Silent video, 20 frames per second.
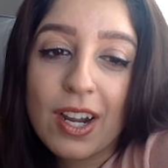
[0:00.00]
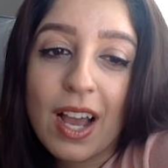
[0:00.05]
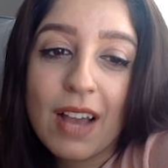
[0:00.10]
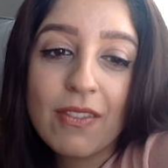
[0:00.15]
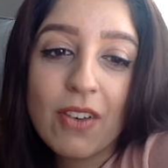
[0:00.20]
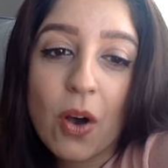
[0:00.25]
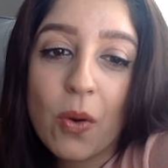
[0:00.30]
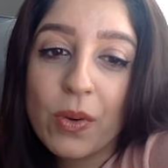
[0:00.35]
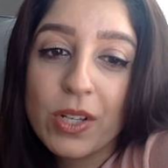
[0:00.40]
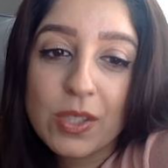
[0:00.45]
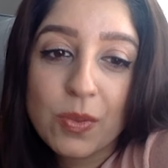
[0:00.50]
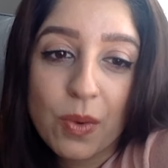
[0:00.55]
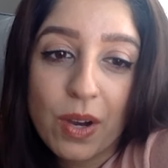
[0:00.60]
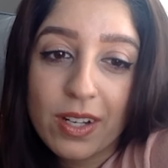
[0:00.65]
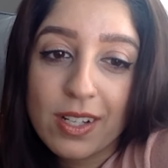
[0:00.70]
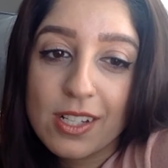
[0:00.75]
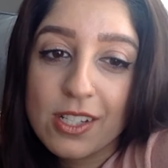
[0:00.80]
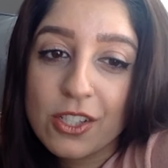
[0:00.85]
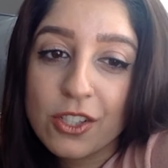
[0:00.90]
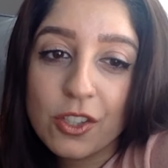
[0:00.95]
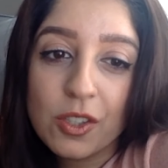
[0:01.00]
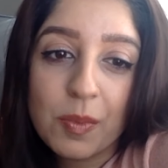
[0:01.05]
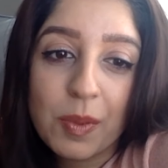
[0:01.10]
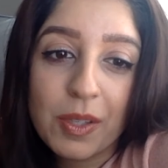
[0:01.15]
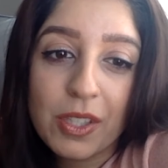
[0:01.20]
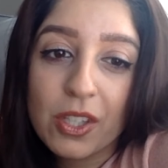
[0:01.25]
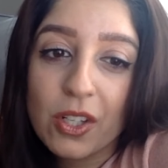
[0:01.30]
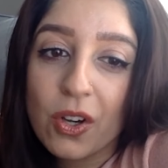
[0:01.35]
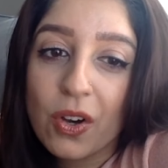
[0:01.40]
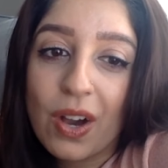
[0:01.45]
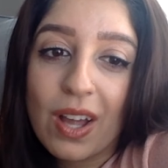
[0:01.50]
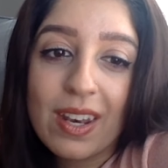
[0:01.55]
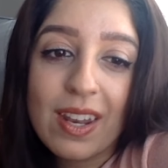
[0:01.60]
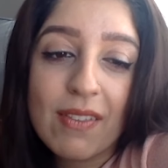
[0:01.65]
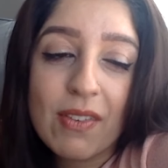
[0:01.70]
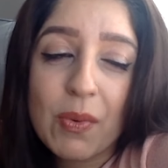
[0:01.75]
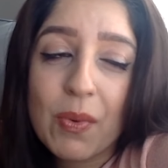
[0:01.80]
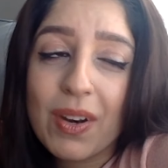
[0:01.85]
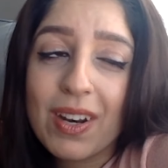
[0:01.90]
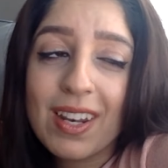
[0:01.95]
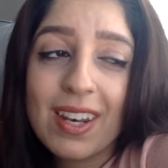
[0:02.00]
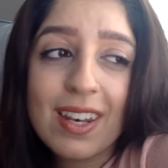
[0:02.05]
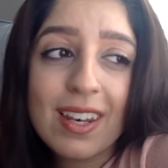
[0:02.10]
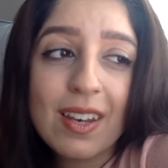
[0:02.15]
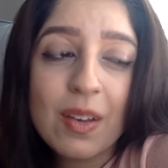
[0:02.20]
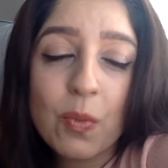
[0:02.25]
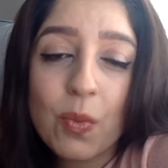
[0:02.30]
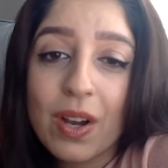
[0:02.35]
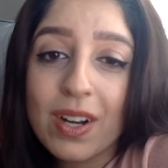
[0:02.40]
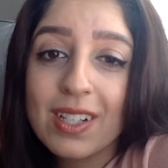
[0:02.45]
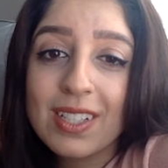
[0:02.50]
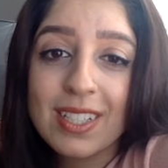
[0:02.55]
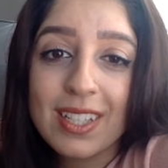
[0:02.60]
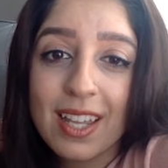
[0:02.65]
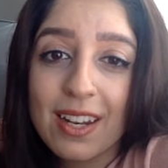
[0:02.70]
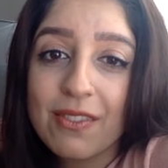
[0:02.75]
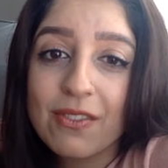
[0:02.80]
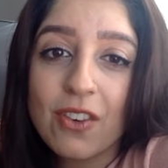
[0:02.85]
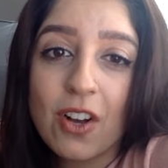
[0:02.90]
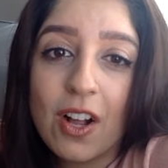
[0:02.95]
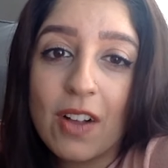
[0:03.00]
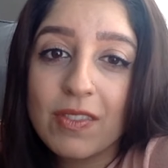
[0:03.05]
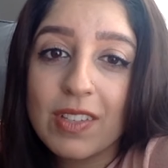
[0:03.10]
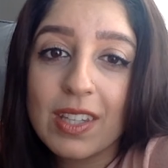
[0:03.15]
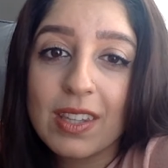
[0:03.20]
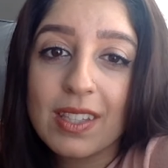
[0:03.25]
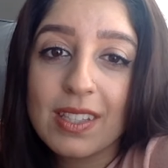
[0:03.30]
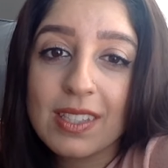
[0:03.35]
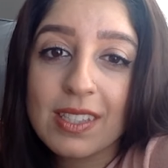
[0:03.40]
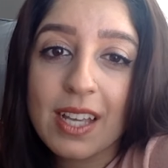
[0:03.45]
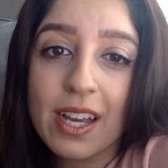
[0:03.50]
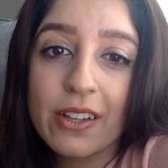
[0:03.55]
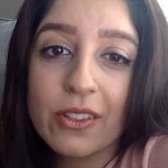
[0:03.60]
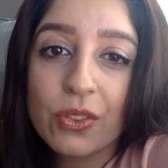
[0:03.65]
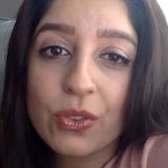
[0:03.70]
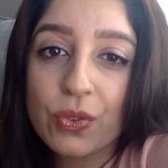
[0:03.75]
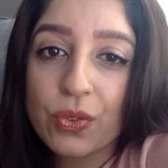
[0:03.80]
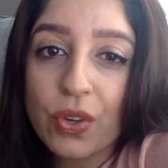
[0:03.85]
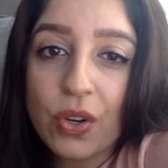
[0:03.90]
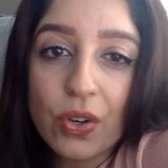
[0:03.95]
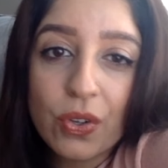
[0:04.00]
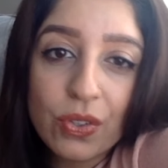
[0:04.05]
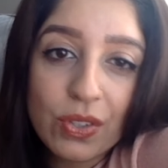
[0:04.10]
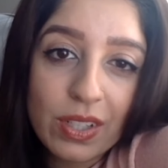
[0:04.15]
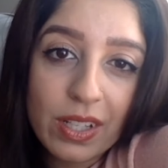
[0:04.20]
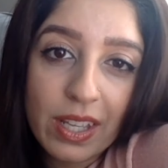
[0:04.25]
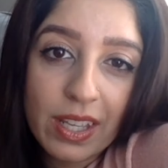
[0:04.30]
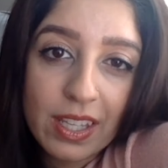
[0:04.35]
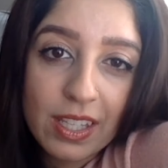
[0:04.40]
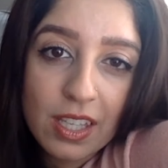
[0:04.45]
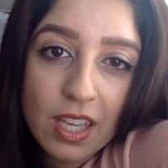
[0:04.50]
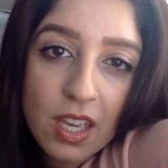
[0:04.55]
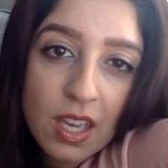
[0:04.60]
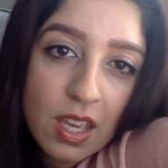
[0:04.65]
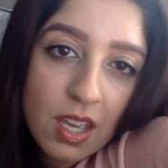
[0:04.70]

I've always wanted to, but you know, I never wanted to get involved in this cutthroat, like,